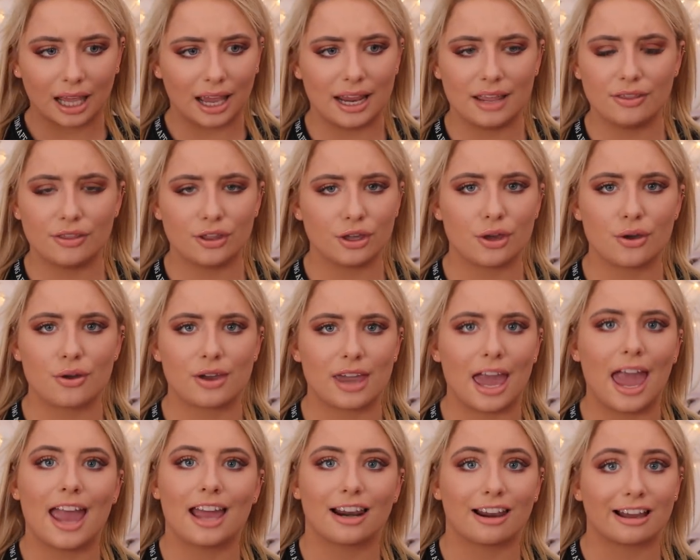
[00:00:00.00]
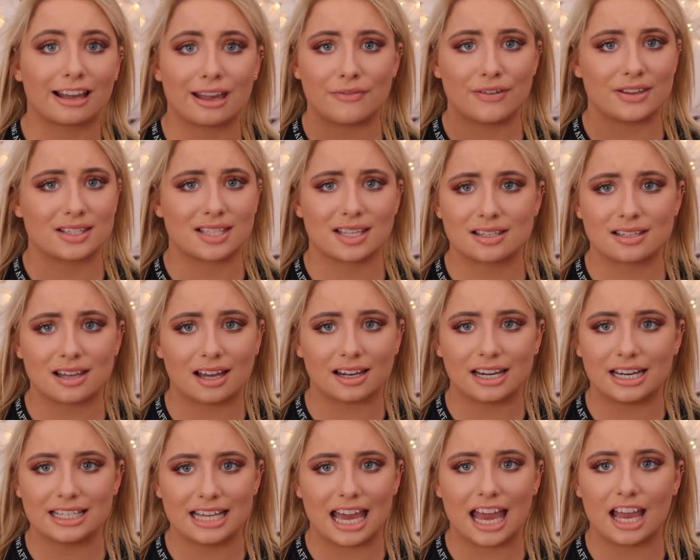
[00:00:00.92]
in the UK like if it's a
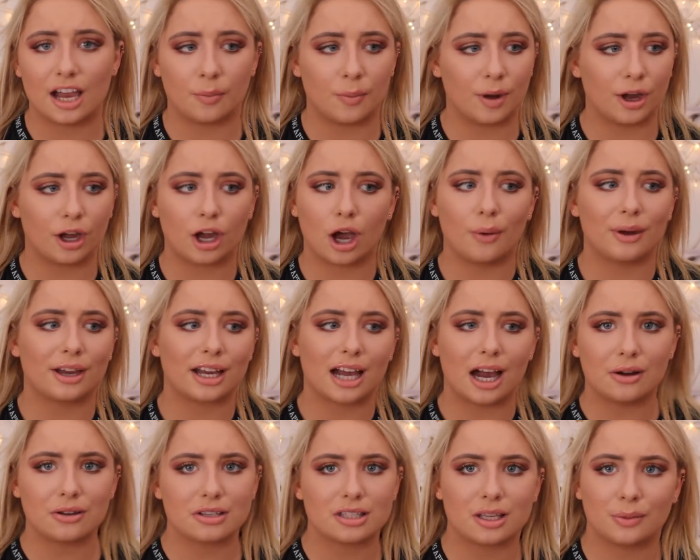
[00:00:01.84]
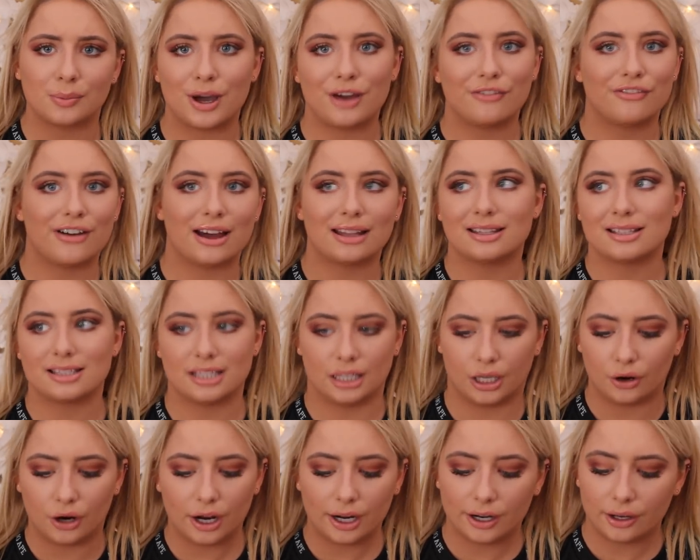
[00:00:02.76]
sunny day and we're going out somewhere
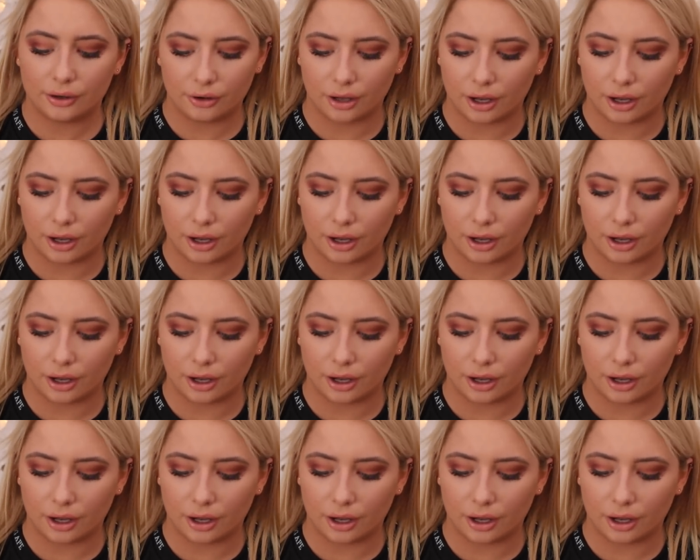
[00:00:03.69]
fancy or I don't